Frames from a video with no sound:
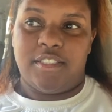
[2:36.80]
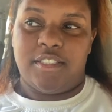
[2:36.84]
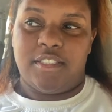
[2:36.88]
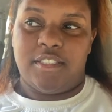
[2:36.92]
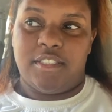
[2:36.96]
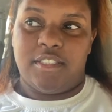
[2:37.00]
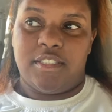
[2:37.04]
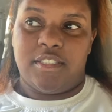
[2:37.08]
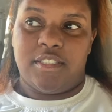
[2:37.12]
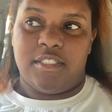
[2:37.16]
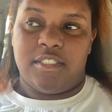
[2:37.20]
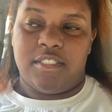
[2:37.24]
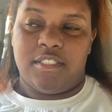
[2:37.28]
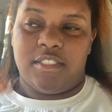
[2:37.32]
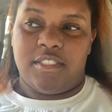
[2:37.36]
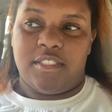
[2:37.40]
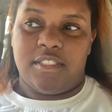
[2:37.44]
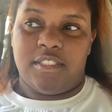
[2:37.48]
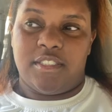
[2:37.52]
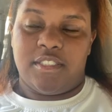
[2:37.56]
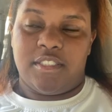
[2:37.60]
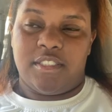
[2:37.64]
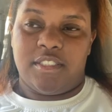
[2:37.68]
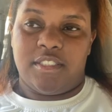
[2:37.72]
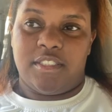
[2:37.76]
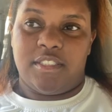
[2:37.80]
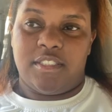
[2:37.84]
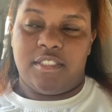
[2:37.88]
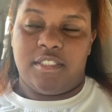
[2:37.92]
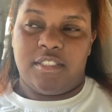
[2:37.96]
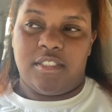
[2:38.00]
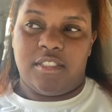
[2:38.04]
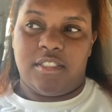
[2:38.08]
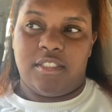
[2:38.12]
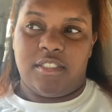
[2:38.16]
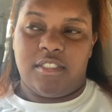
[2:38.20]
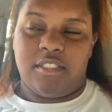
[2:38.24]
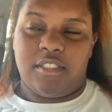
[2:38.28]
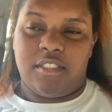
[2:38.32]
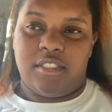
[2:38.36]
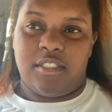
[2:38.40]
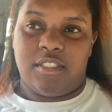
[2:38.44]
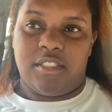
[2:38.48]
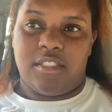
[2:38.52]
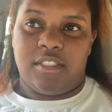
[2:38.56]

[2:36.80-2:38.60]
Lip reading: No one is speaking in this clip.